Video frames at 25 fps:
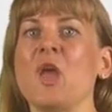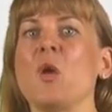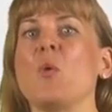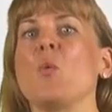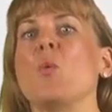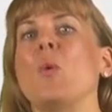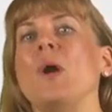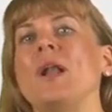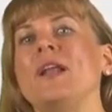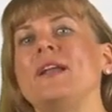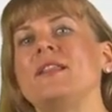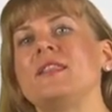
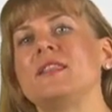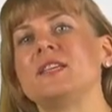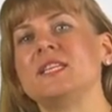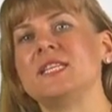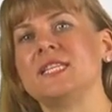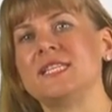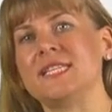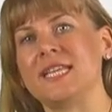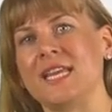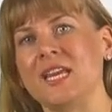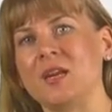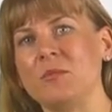while at the
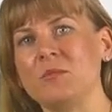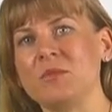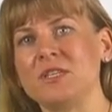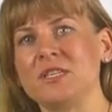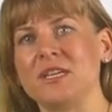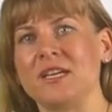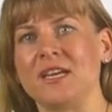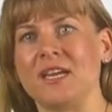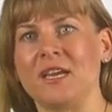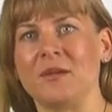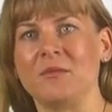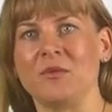same
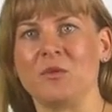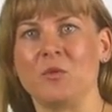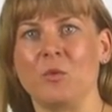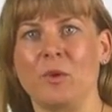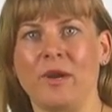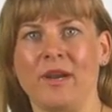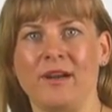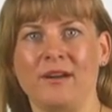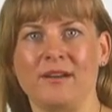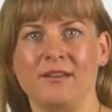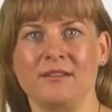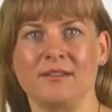time,
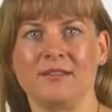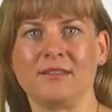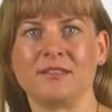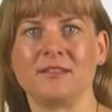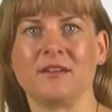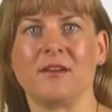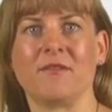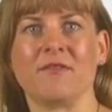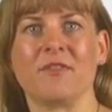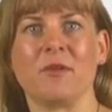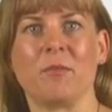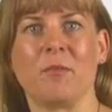awareness
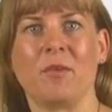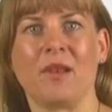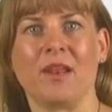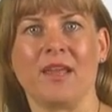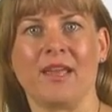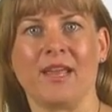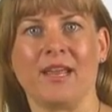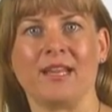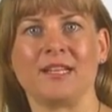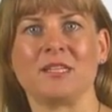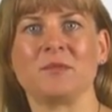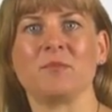of the
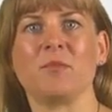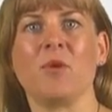plants,